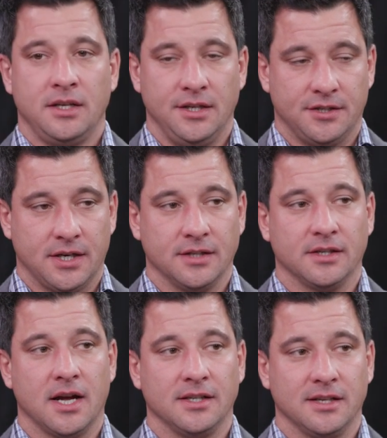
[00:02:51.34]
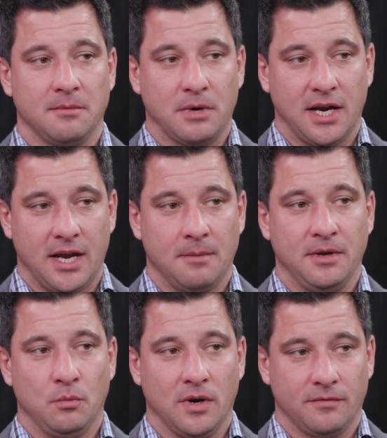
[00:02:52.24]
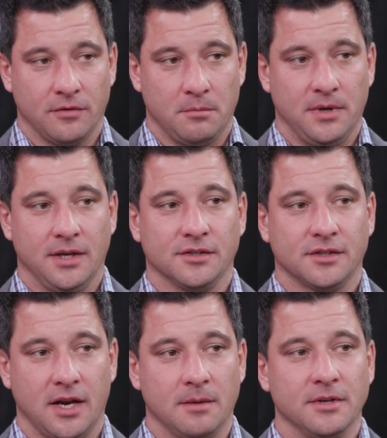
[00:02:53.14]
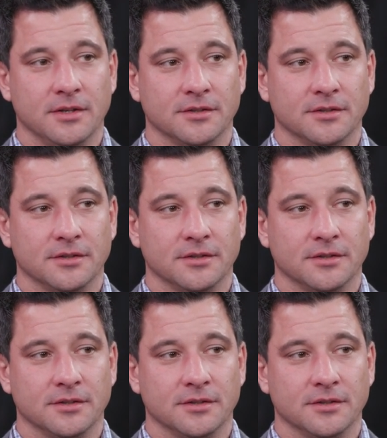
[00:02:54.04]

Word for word: he set his eyes on Miami and went for the biggest scam in